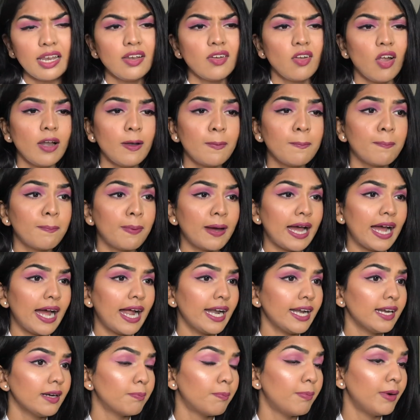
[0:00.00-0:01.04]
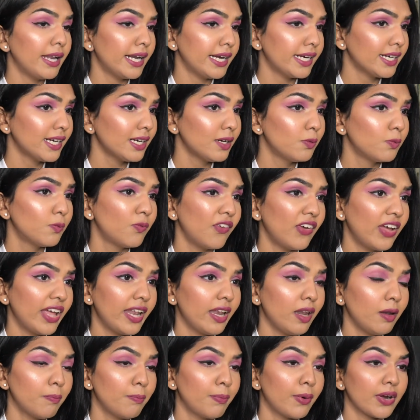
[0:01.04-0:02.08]
not bad blended
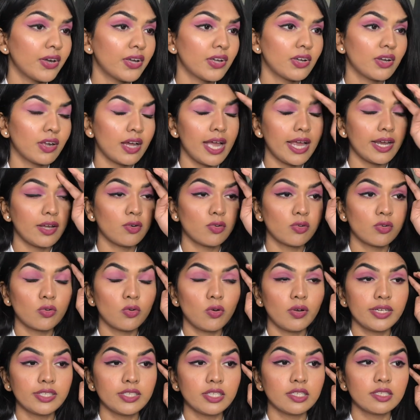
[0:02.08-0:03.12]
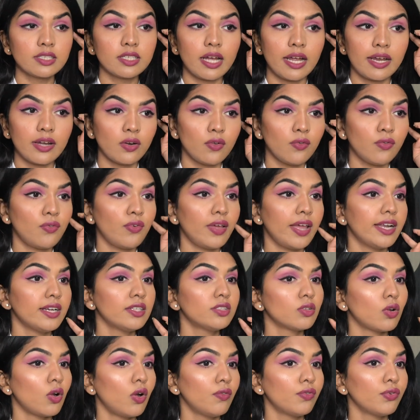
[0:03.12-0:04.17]
well but i don't know it just kind of
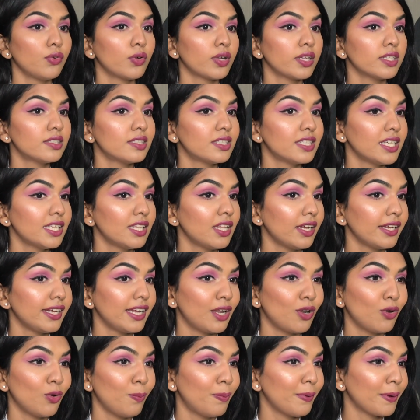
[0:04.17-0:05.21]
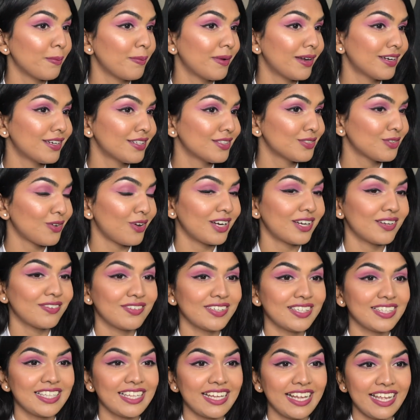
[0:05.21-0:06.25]
wears off you can see the yellow pigment is not
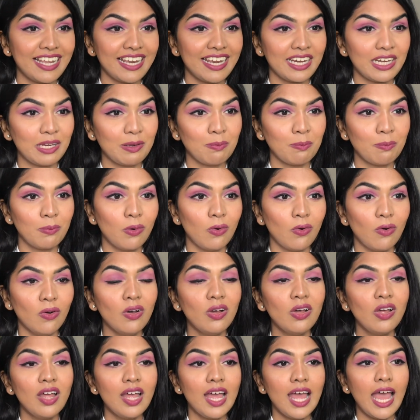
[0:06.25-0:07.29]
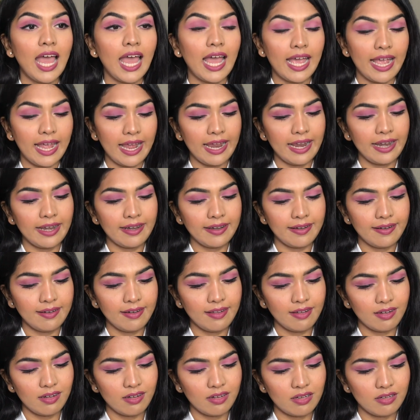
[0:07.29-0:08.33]
even there anymore
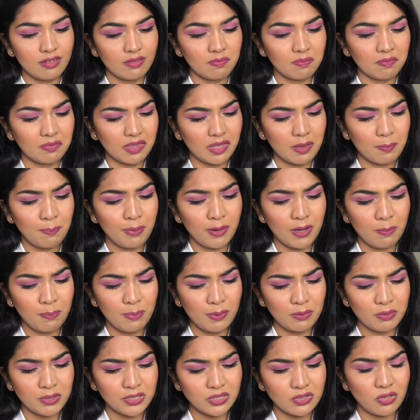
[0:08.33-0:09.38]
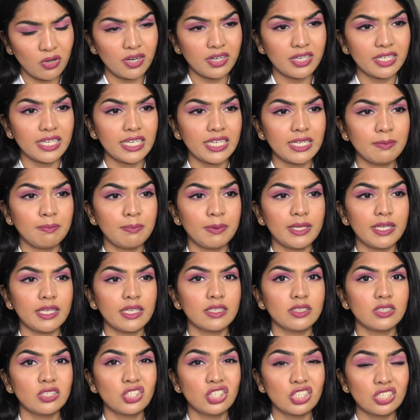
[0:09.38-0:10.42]
and uh, the purple was not really
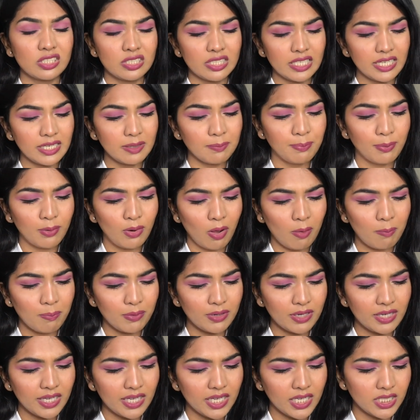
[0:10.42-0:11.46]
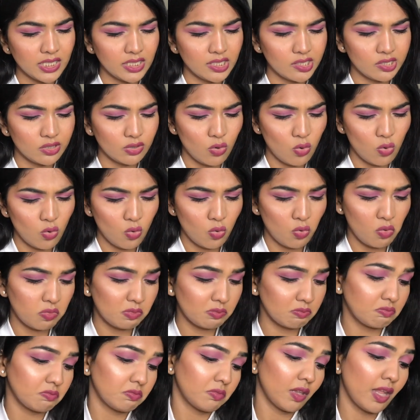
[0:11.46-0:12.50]
being seen properly
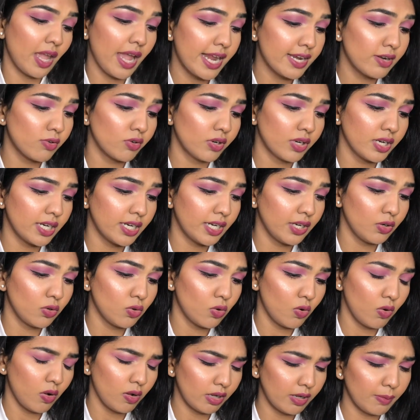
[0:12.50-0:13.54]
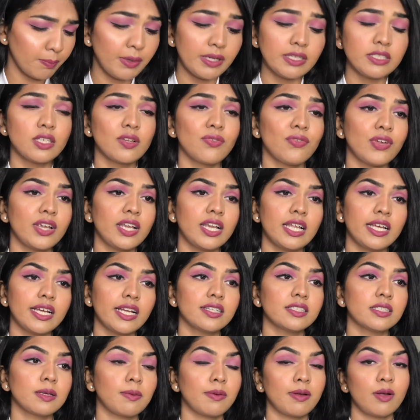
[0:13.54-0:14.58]
so I don't really know uh, mixed
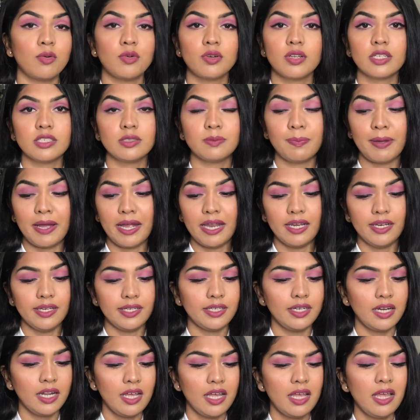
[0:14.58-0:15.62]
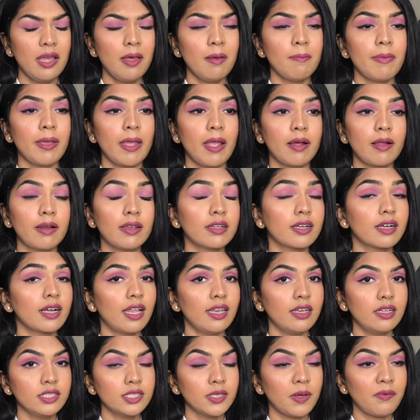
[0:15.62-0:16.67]
feelings about this palette. May, the
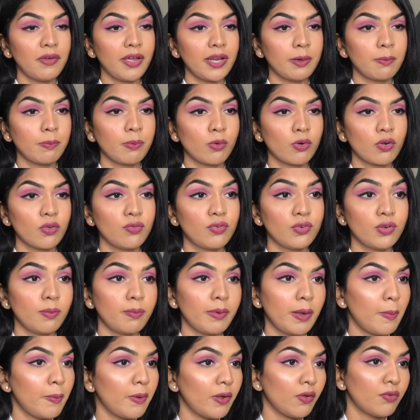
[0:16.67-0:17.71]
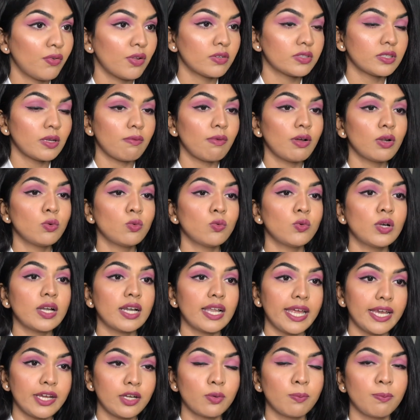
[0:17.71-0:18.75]
colors are very beautiful. Maybe if you're someone who would
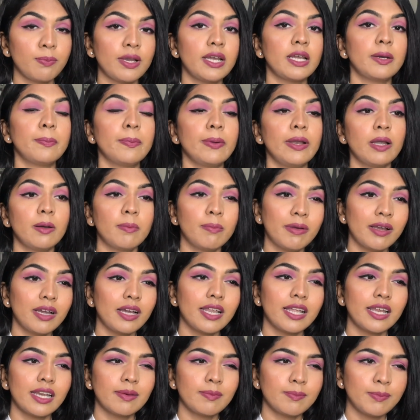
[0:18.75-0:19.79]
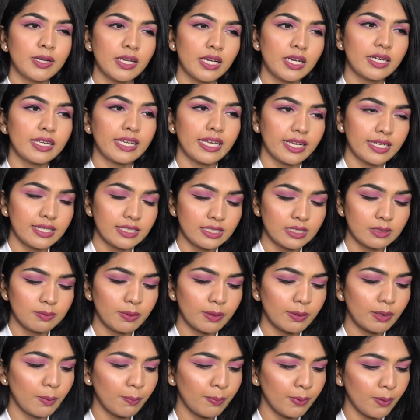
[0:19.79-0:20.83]
like to build, build, build and build, yes.
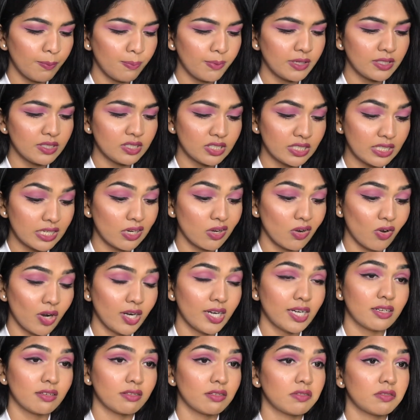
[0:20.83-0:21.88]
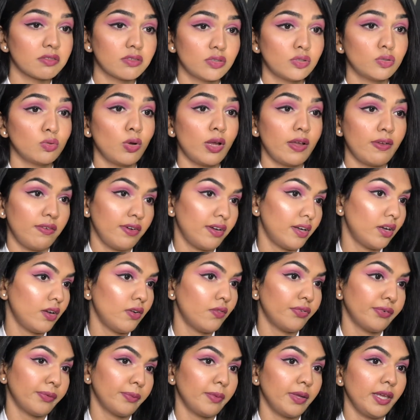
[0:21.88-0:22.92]
But the purple is still not so
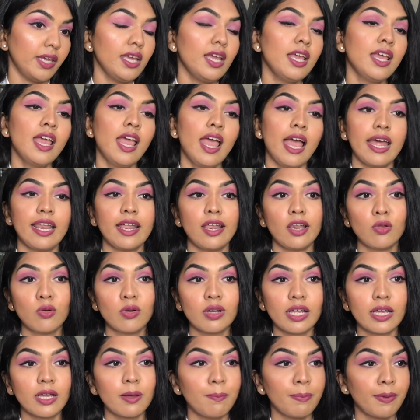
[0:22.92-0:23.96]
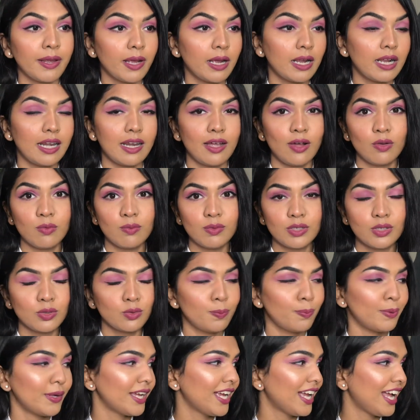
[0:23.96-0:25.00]
evident for me. And I look like a pink clown with
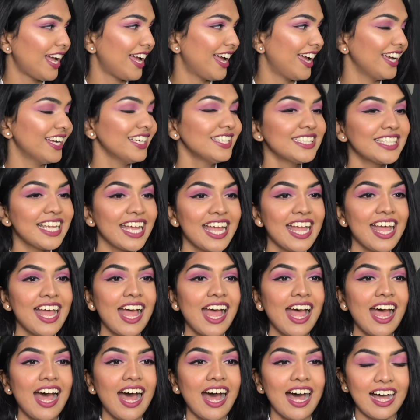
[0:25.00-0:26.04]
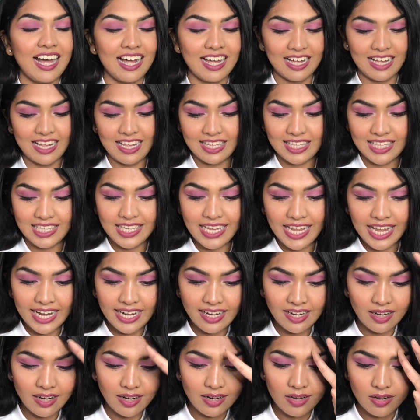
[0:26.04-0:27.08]
two pink eyes. Uh,
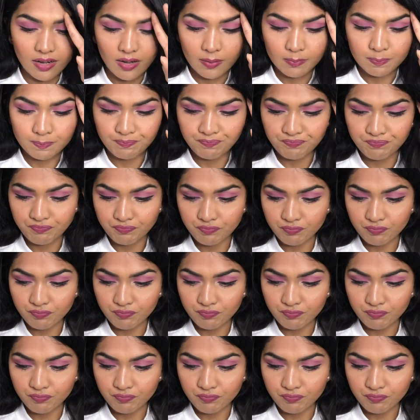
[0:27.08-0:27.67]
then um,